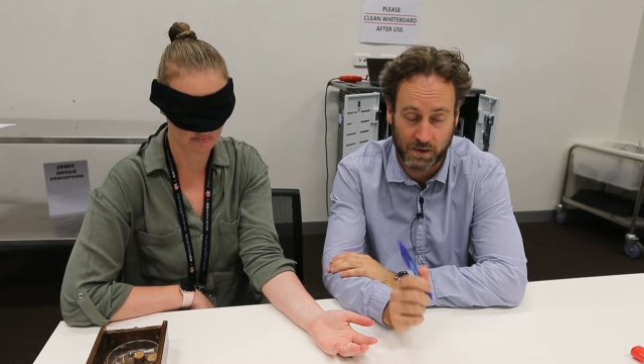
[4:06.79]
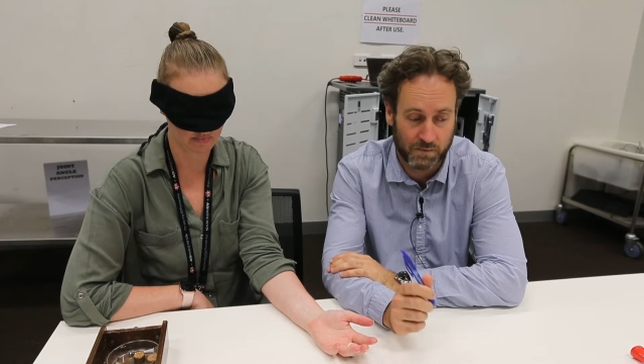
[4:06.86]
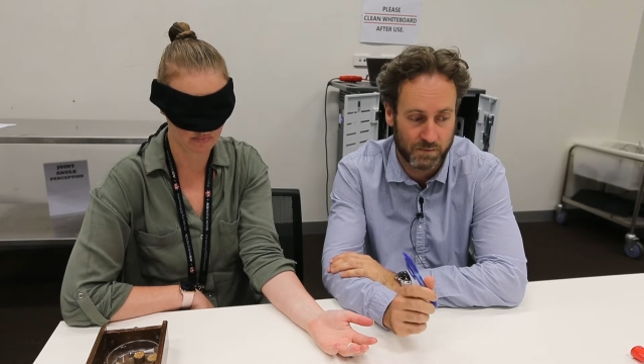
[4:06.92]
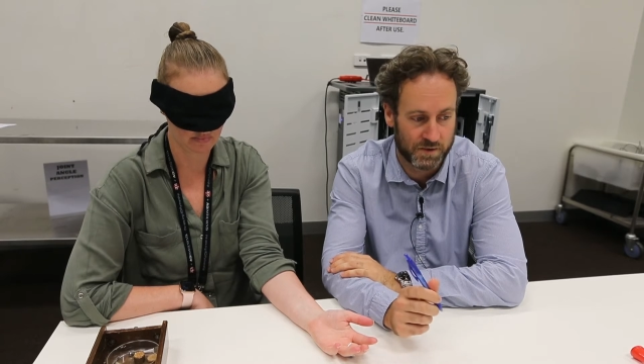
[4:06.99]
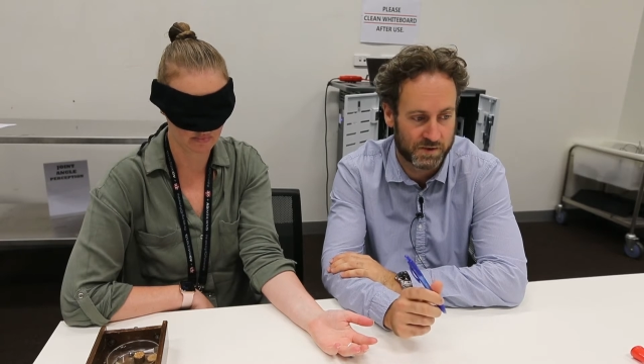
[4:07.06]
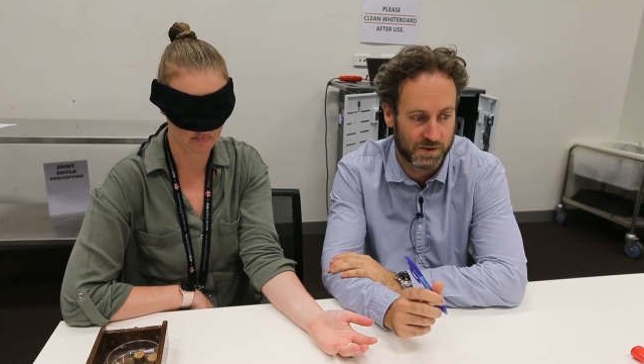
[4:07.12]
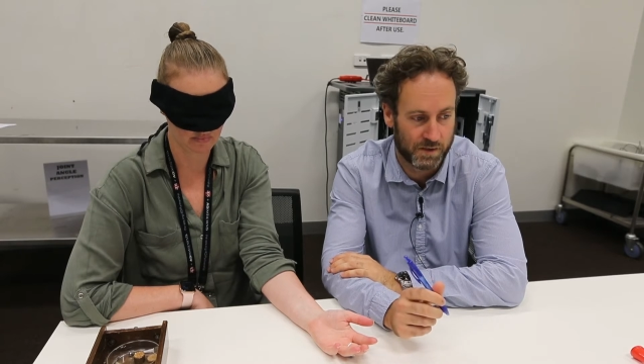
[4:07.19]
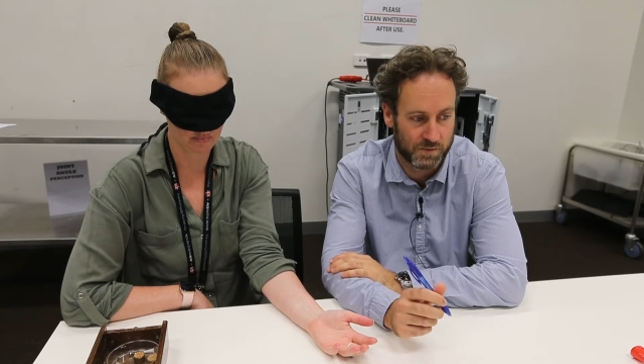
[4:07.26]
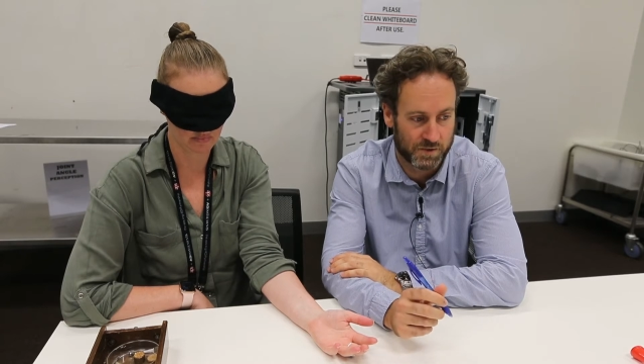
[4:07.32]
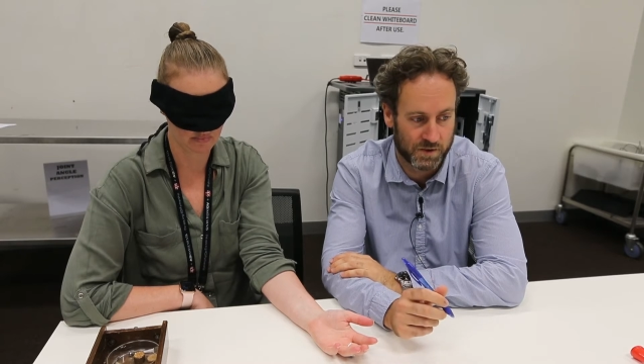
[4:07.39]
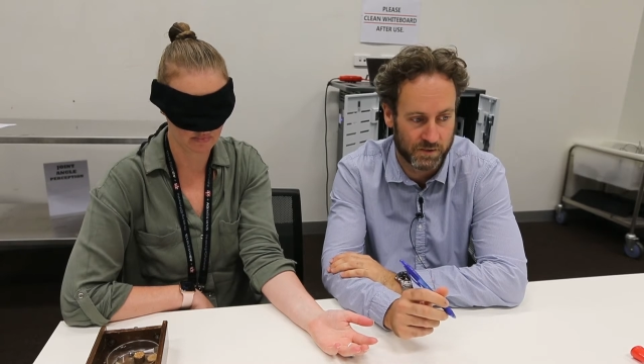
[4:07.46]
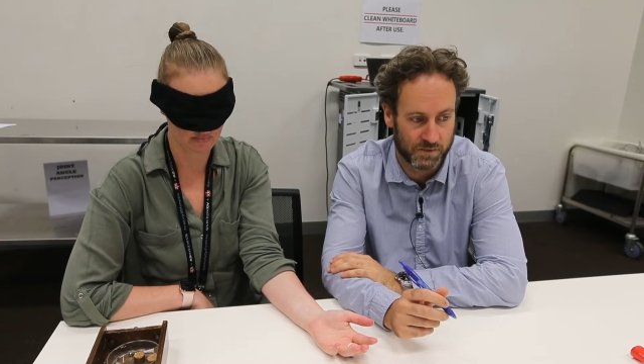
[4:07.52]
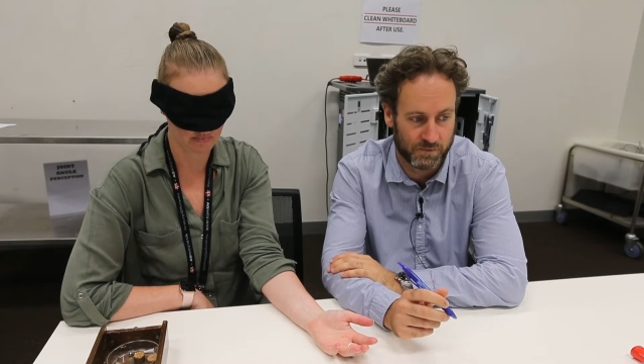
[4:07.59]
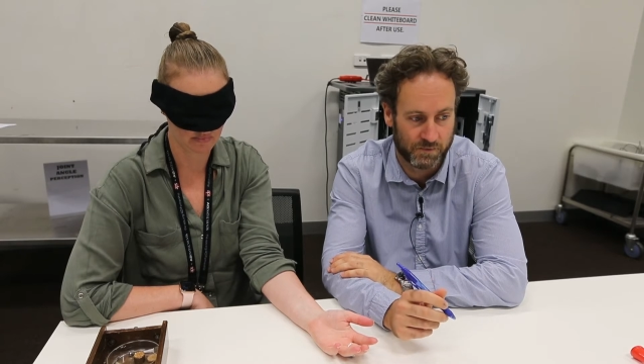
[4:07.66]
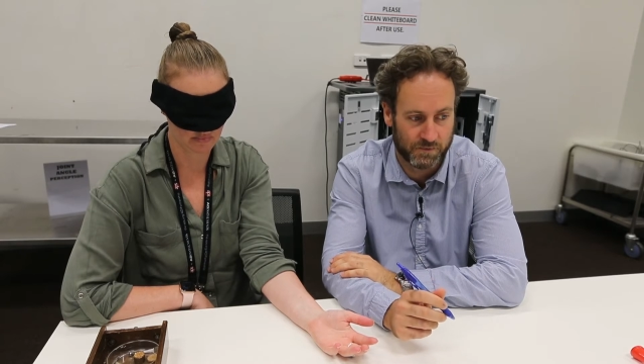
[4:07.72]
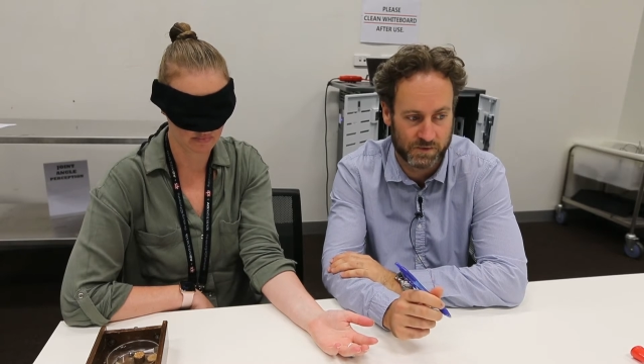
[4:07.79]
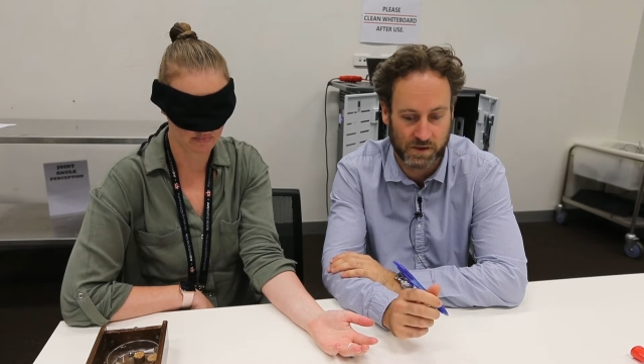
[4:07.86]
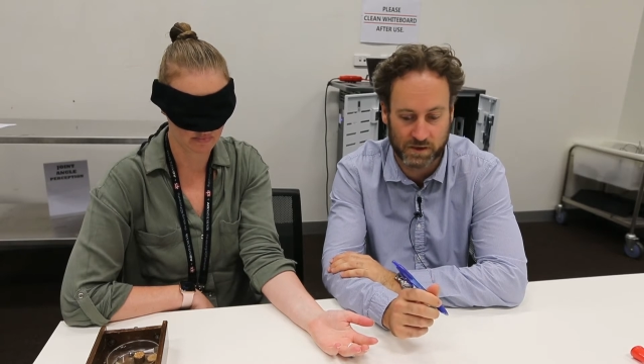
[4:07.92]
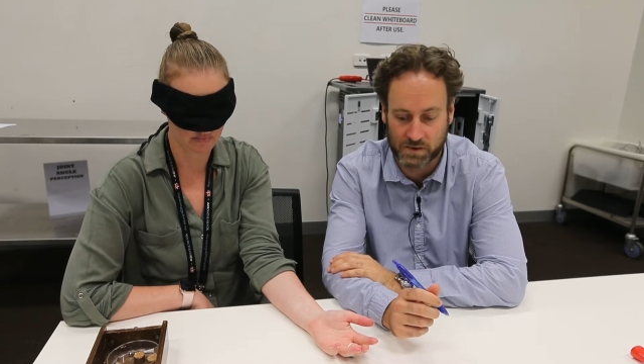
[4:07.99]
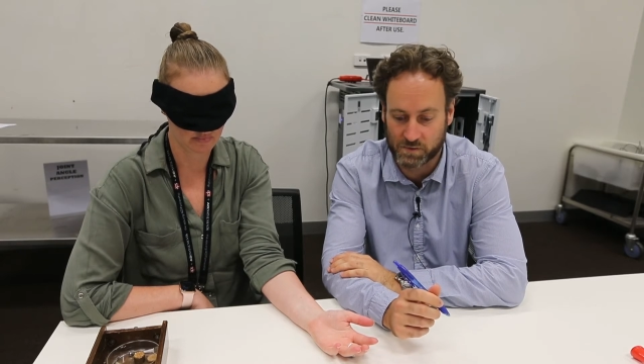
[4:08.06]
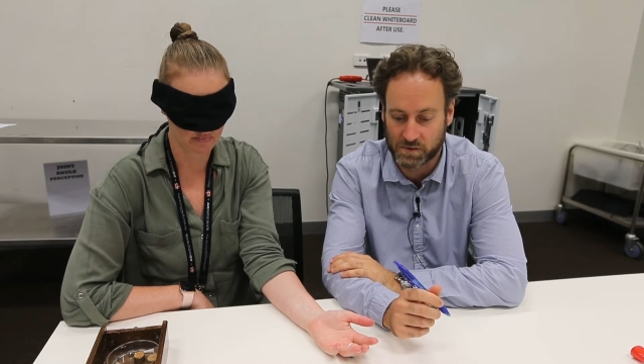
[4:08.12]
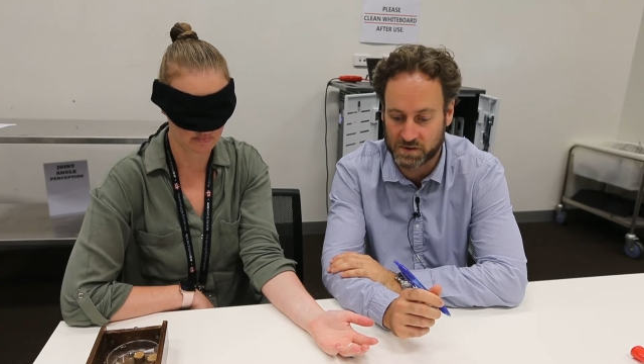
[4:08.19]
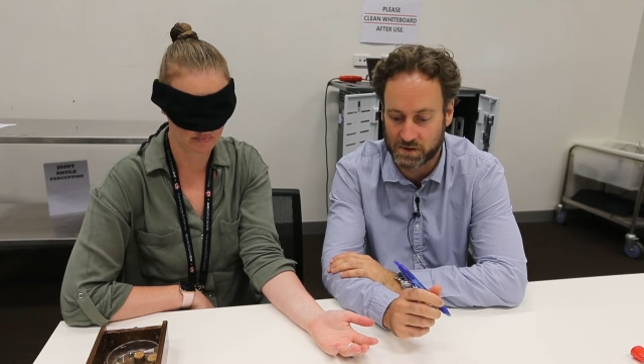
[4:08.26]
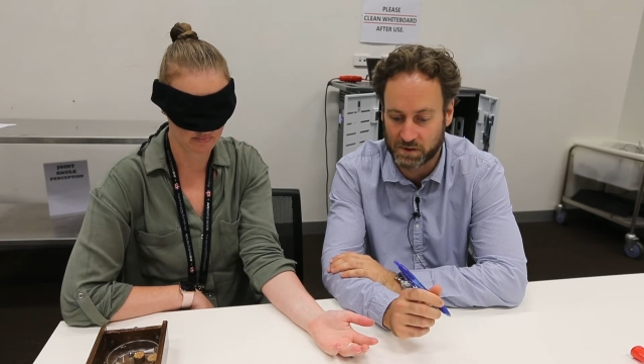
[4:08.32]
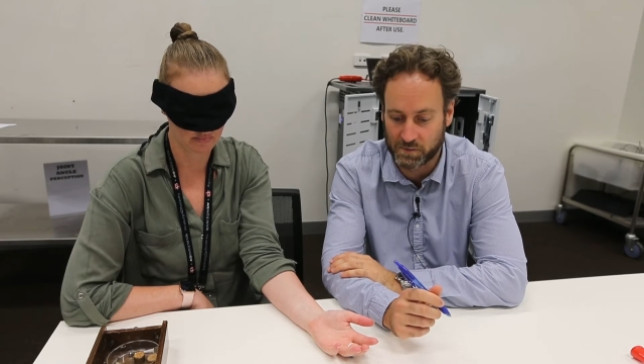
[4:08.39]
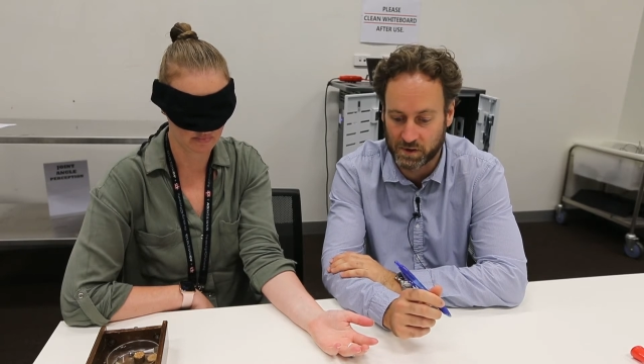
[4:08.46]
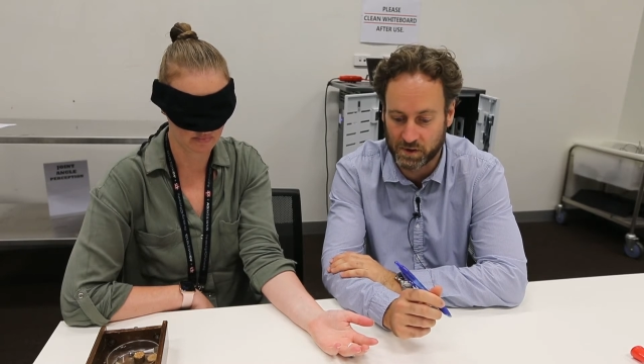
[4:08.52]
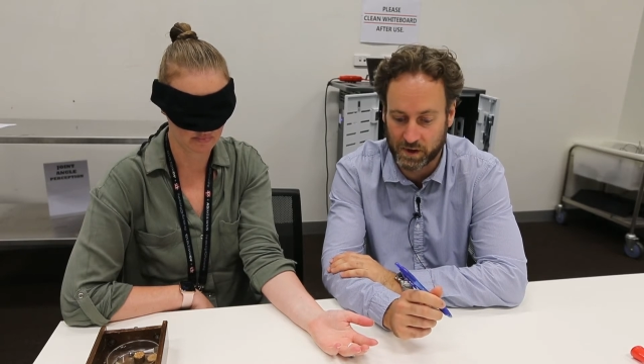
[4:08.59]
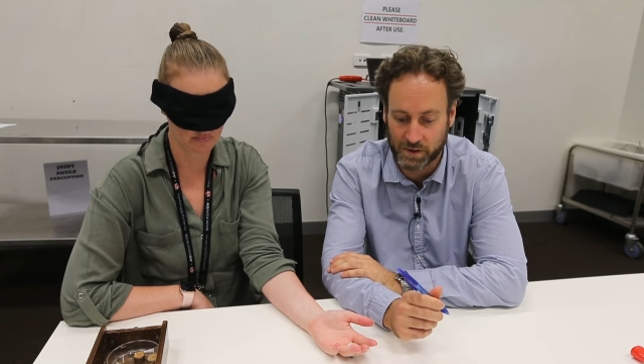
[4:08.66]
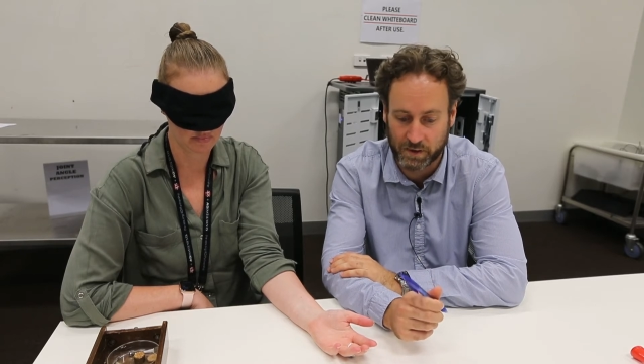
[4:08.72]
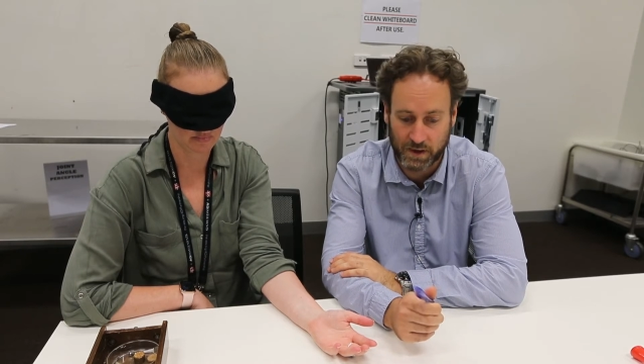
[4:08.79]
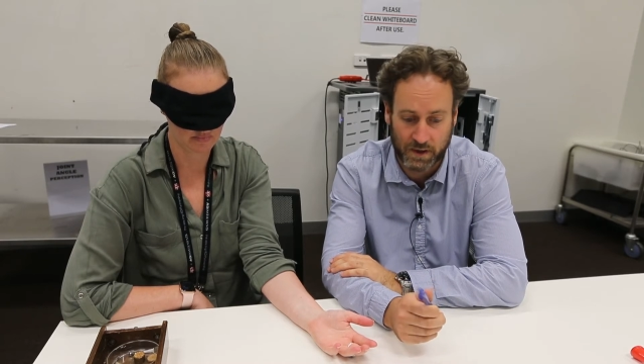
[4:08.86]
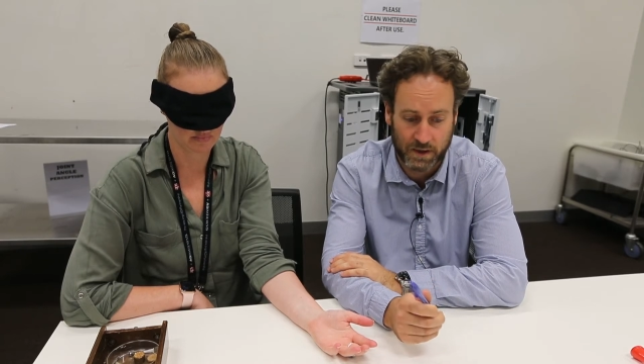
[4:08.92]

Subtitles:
perception of sensory stimuli.